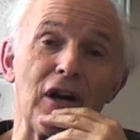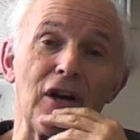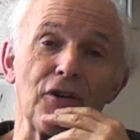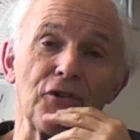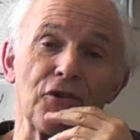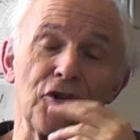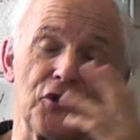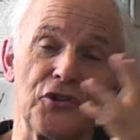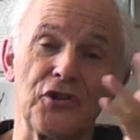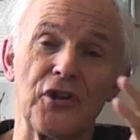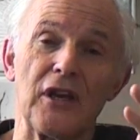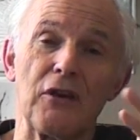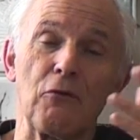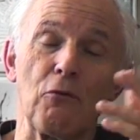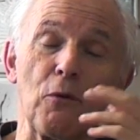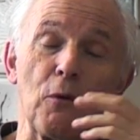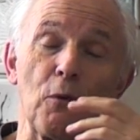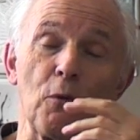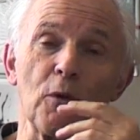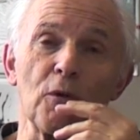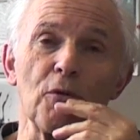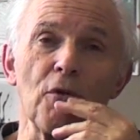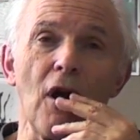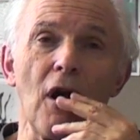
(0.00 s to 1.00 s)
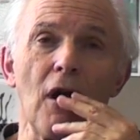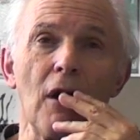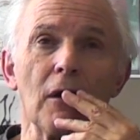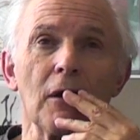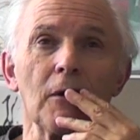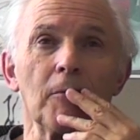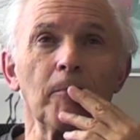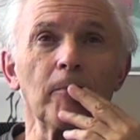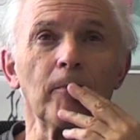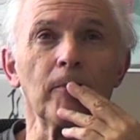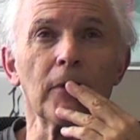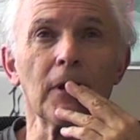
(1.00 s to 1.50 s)
ours to say we were
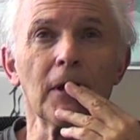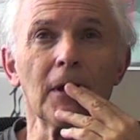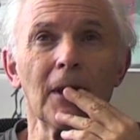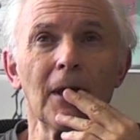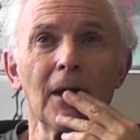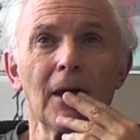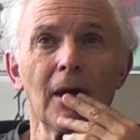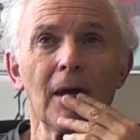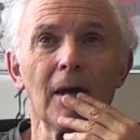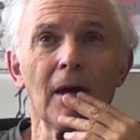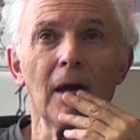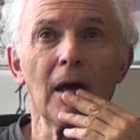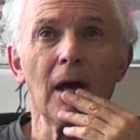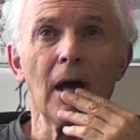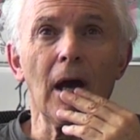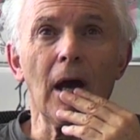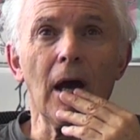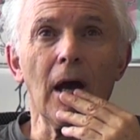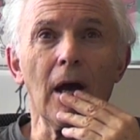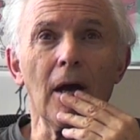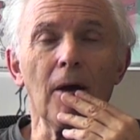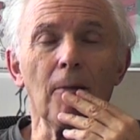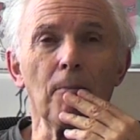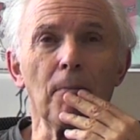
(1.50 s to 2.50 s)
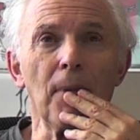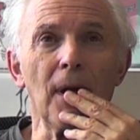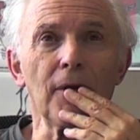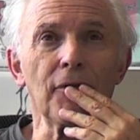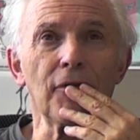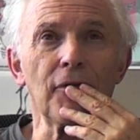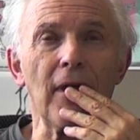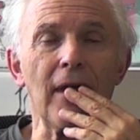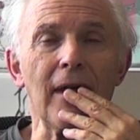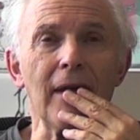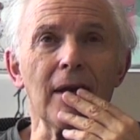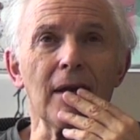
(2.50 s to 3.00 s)
wrong.
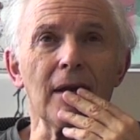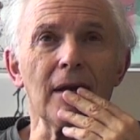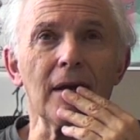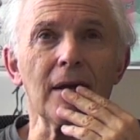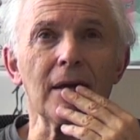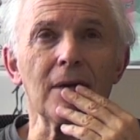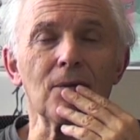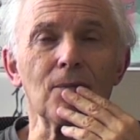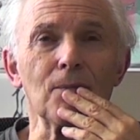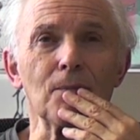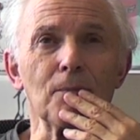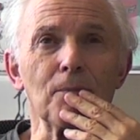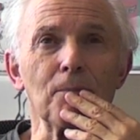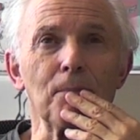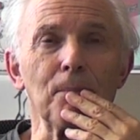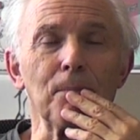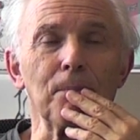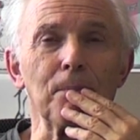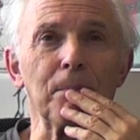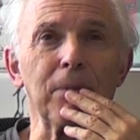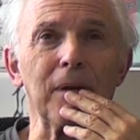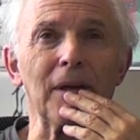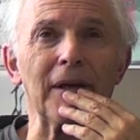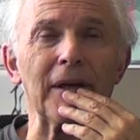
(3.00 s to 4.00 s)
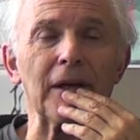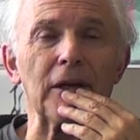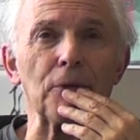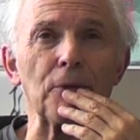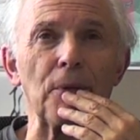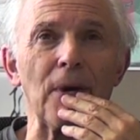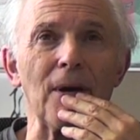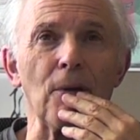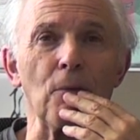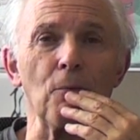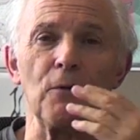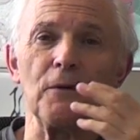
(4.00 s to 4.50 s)
But then I was playing
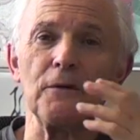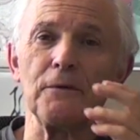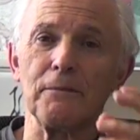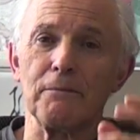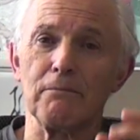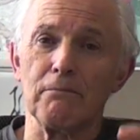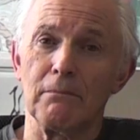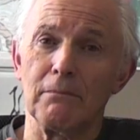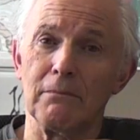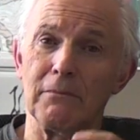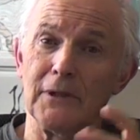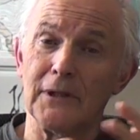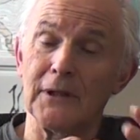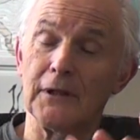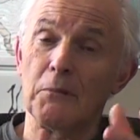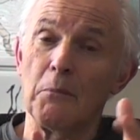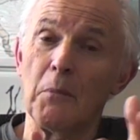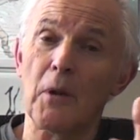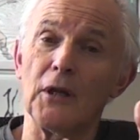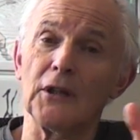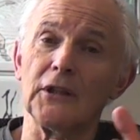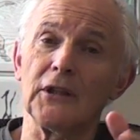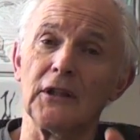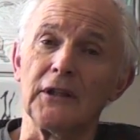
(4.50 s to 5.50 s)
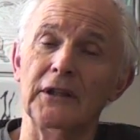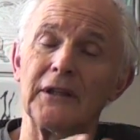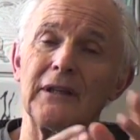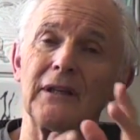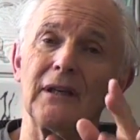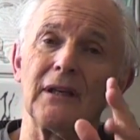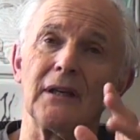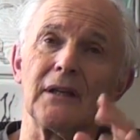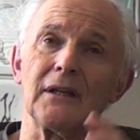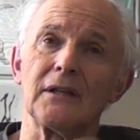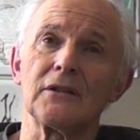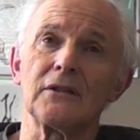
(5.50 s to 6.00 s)
around with little modeling
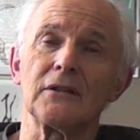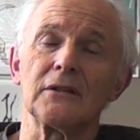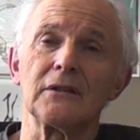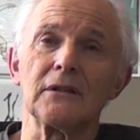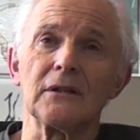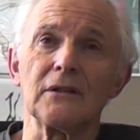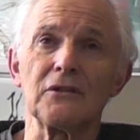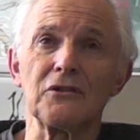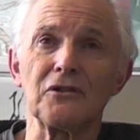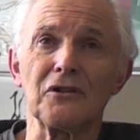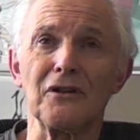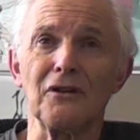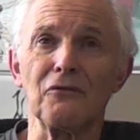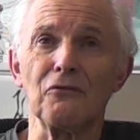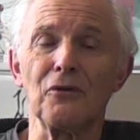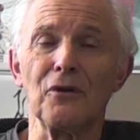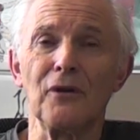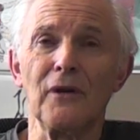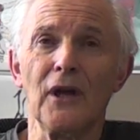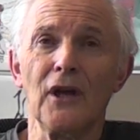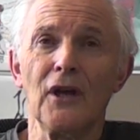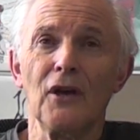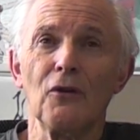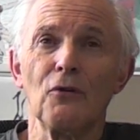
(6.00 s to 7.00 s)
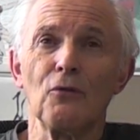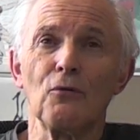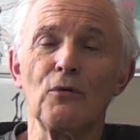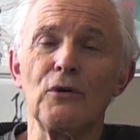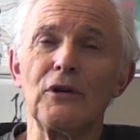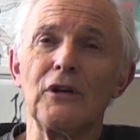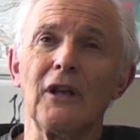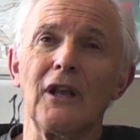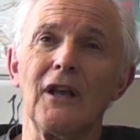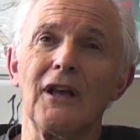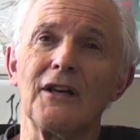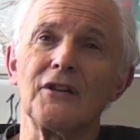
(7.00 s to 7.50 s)
kits and
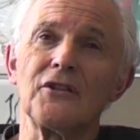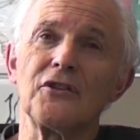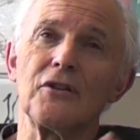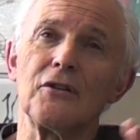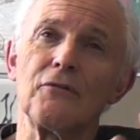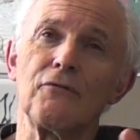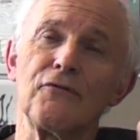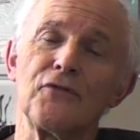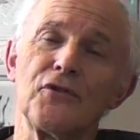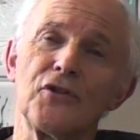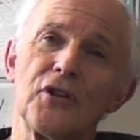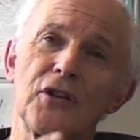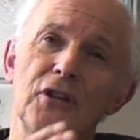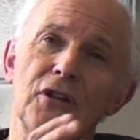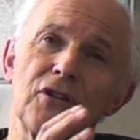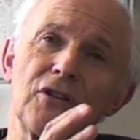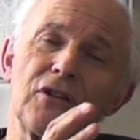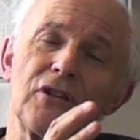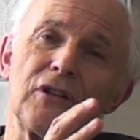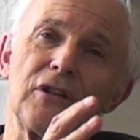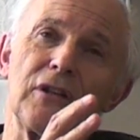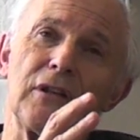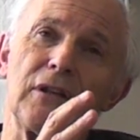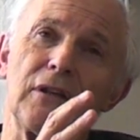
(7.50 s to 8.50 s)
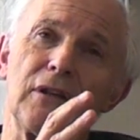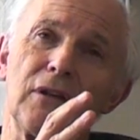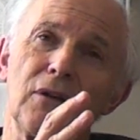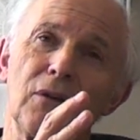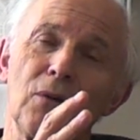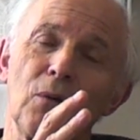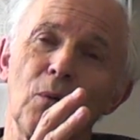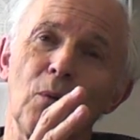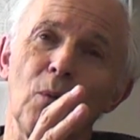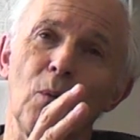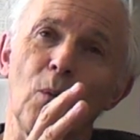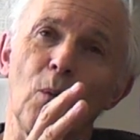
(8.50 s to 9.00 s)
realized if 60